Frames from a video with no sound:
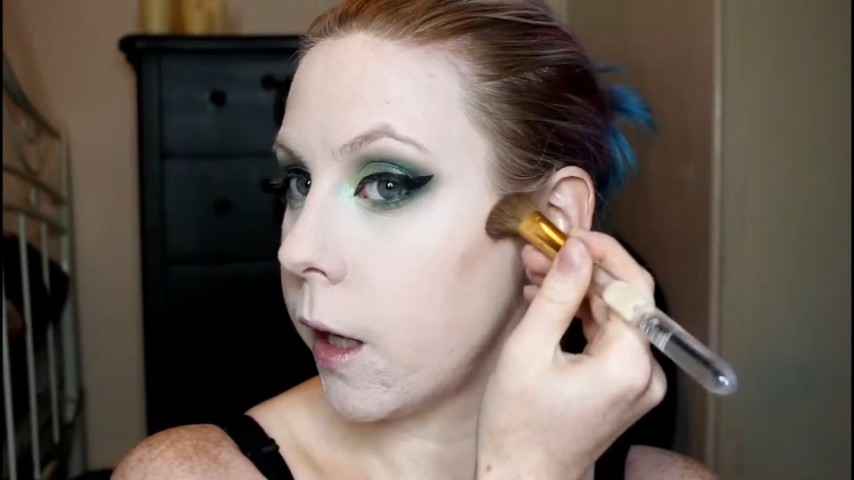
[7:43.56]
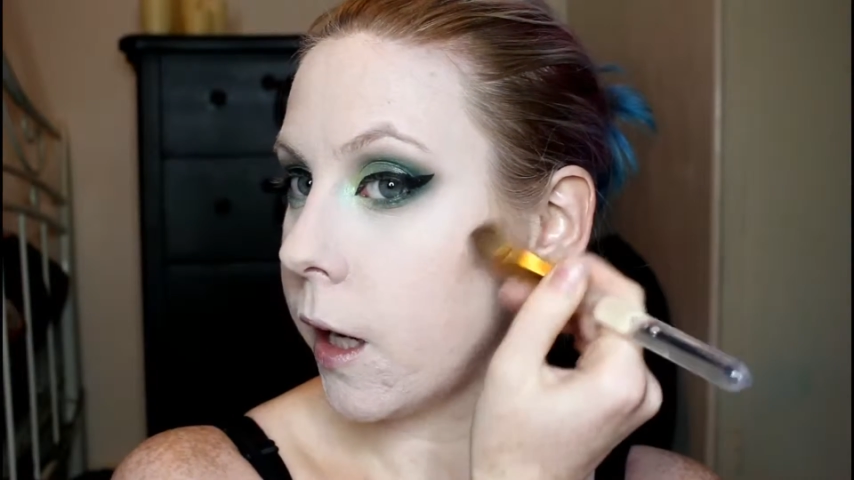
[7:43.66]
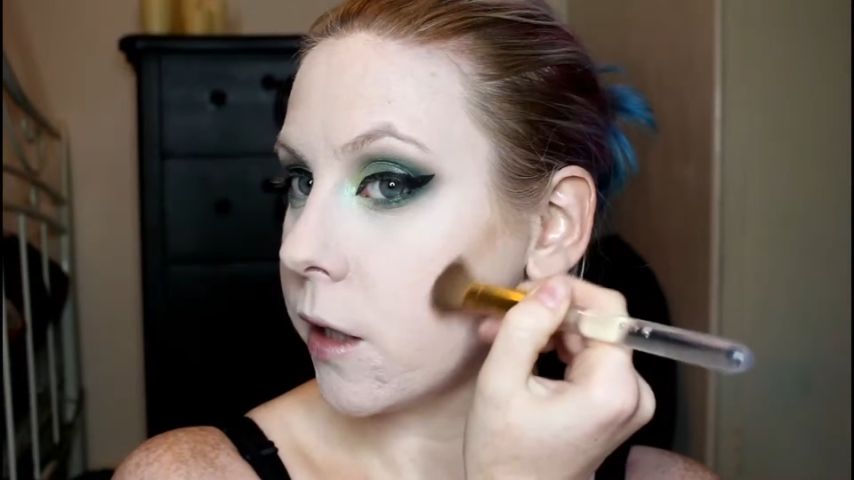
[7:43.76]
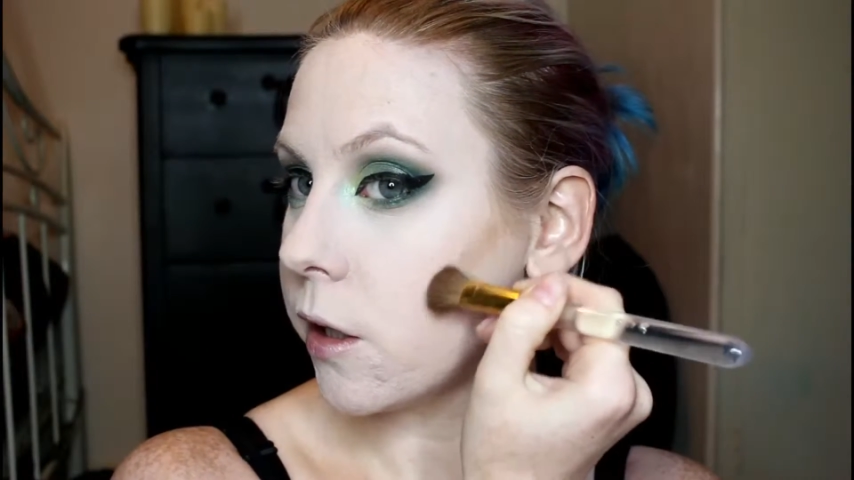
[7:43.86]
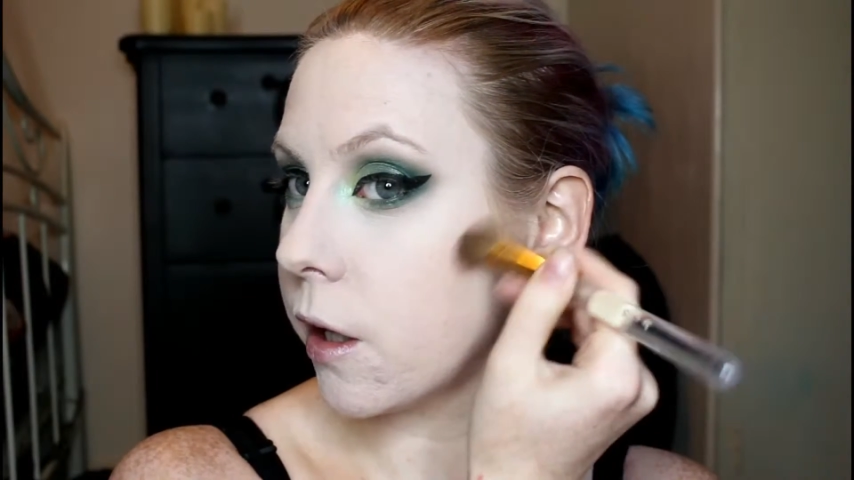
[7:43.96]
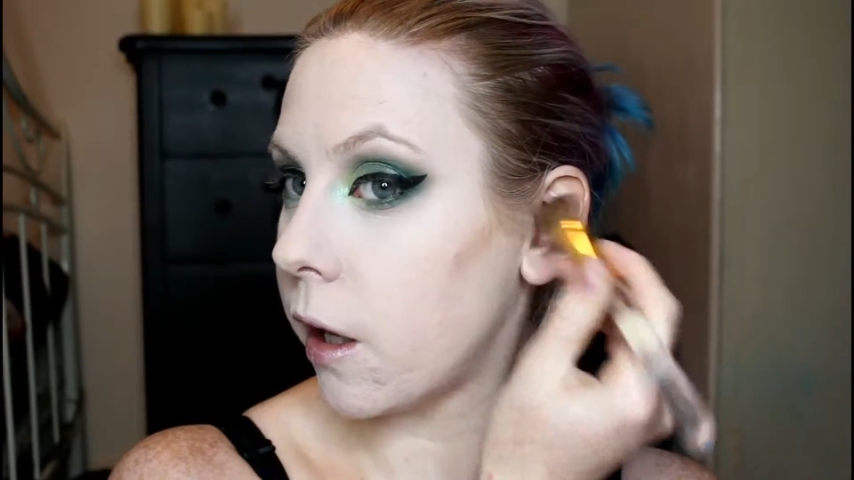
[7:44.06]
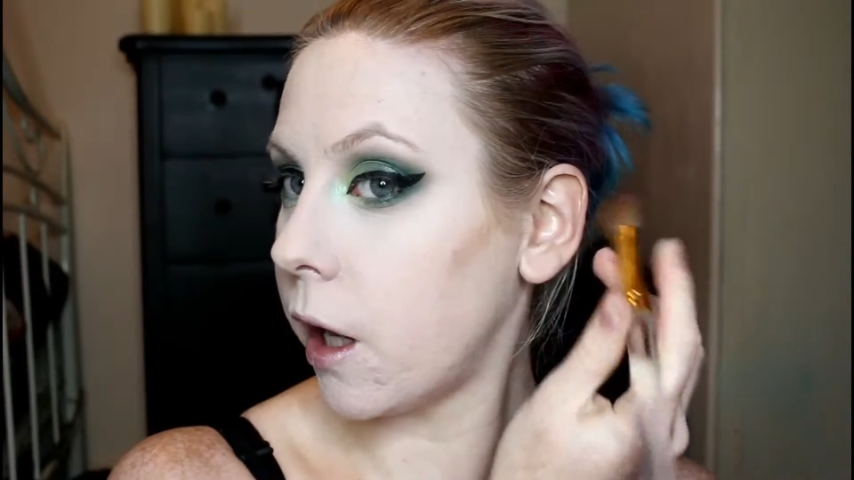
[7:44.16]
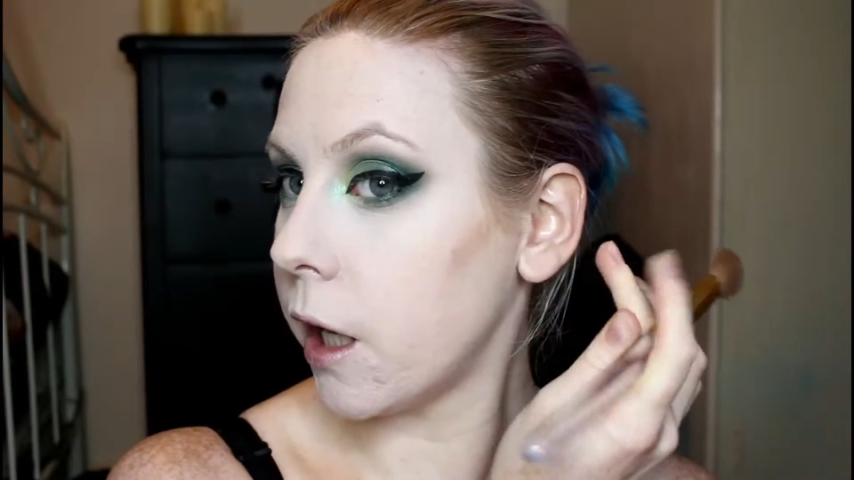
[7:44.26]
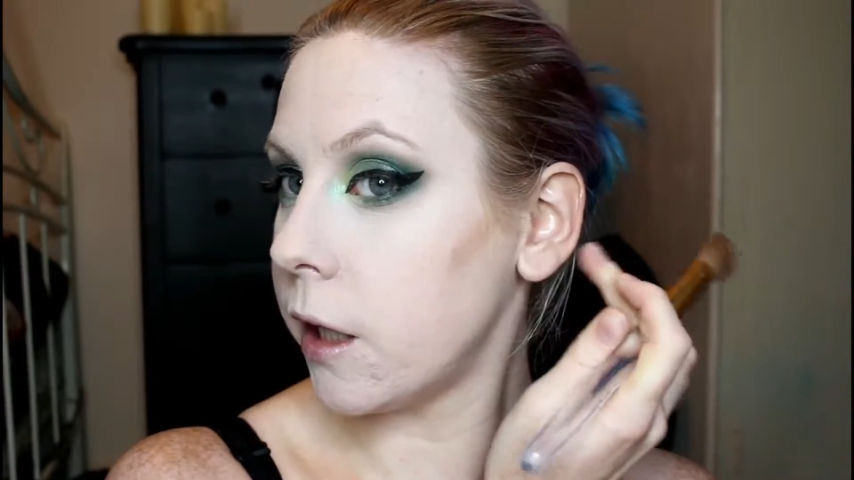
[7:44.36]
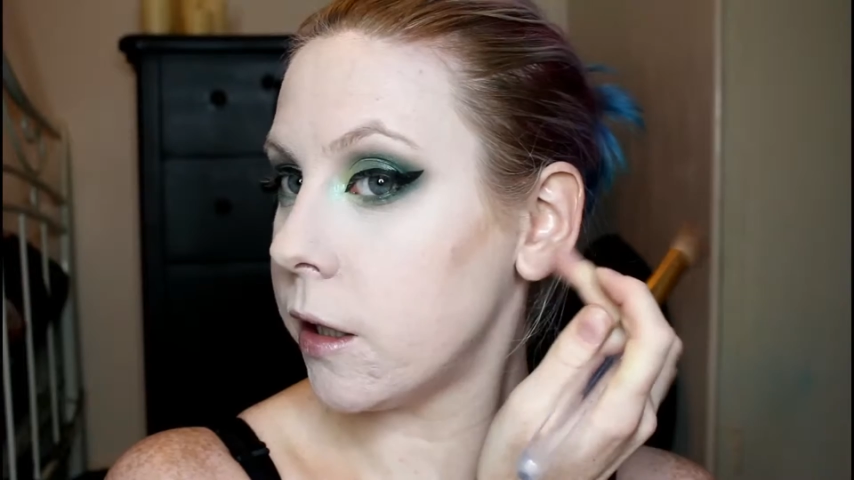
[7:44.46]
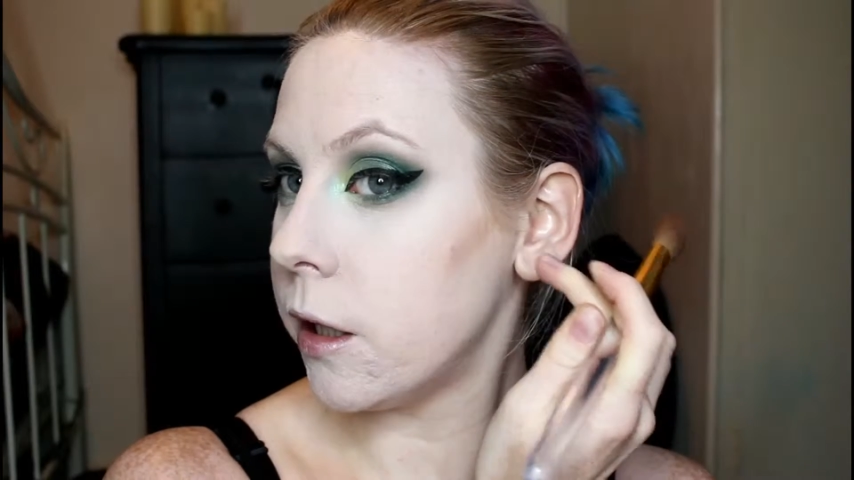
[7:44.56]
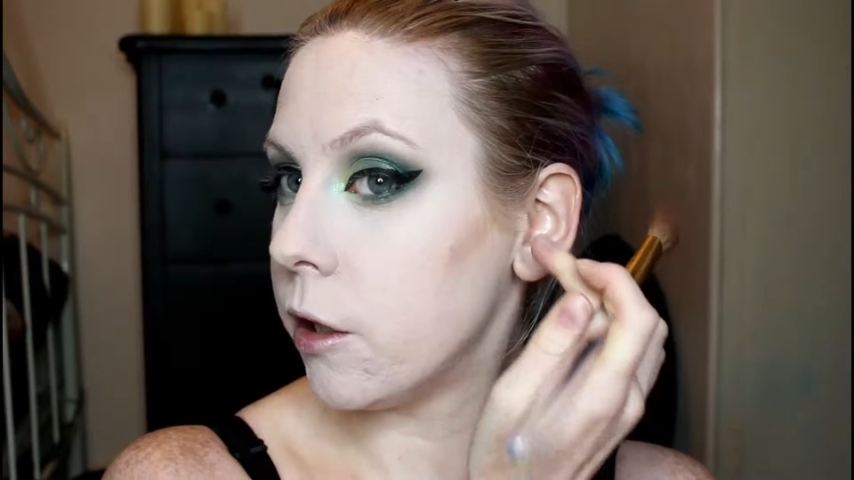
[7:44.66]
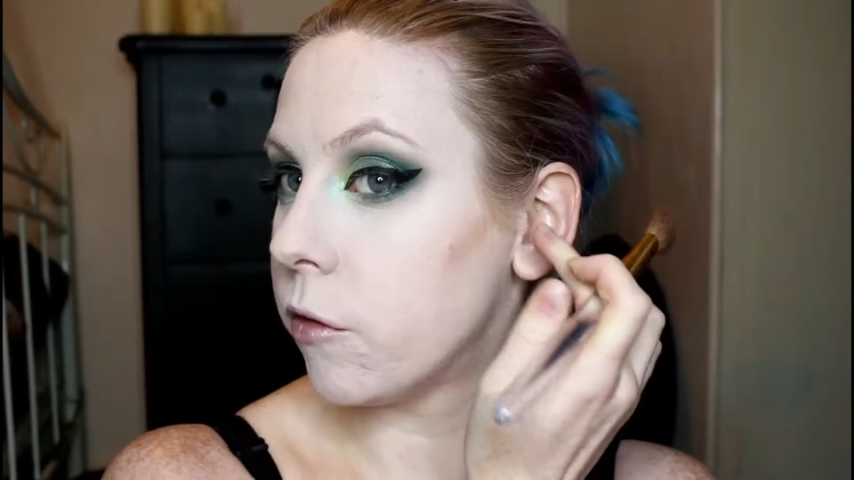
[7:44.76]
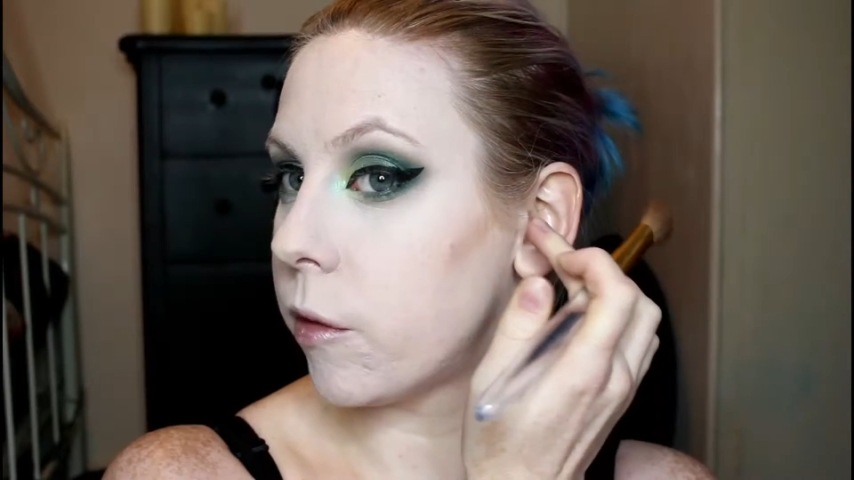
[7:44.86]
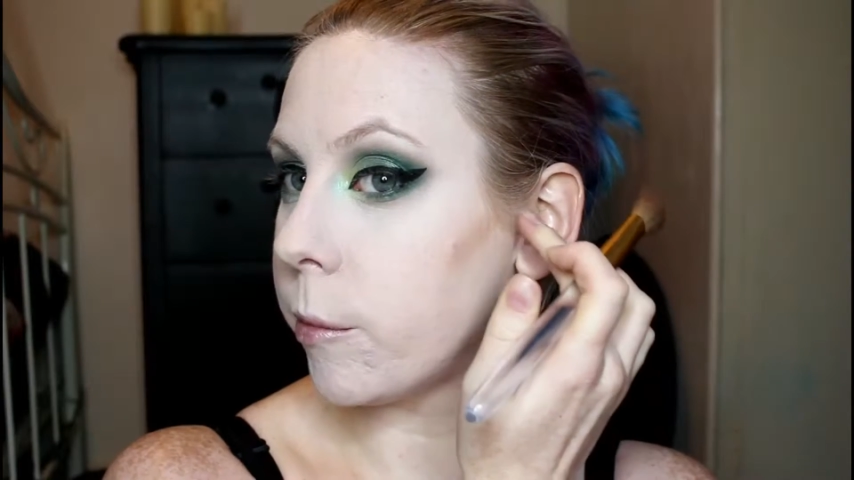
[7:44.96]
Etch the line
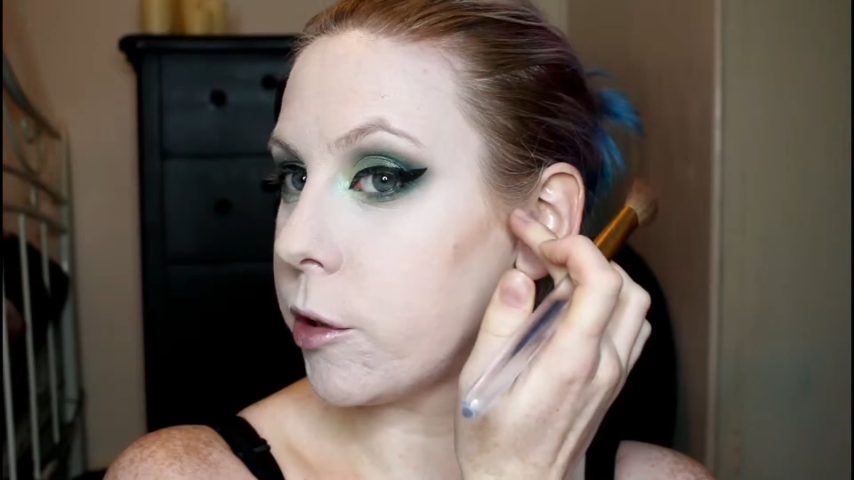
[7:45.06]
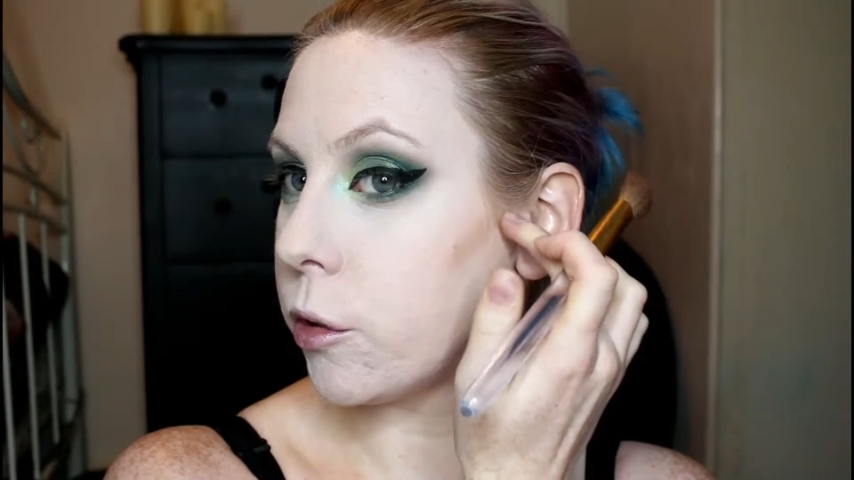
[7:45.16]
from